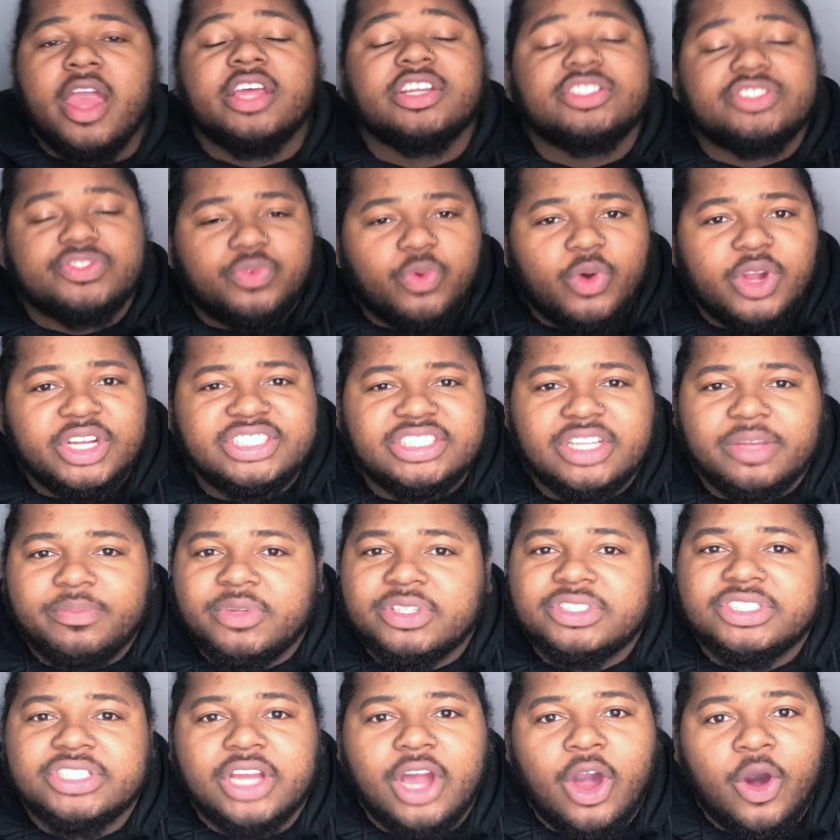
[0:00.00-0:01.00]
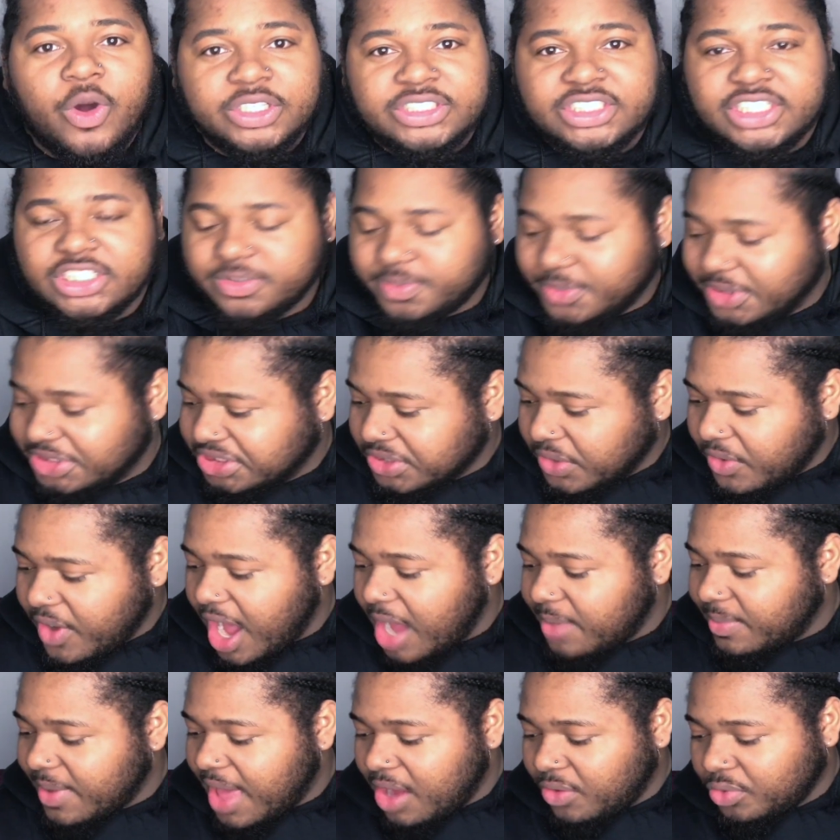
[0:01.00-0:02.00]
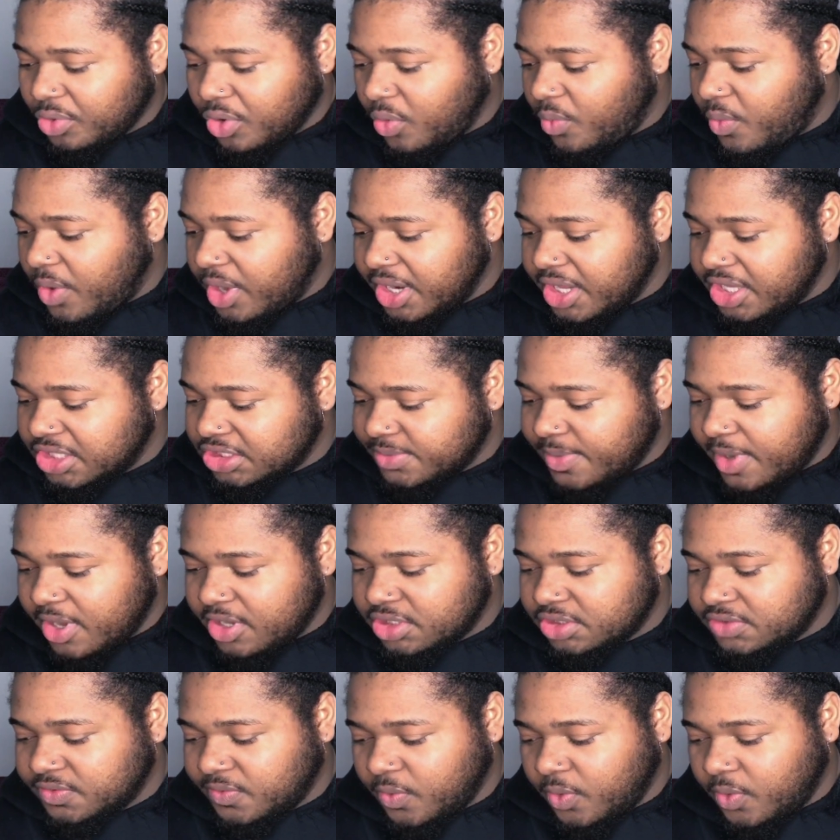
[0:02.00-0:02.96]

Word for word: His voice and music always gets me so hyped. I don't know what it is about his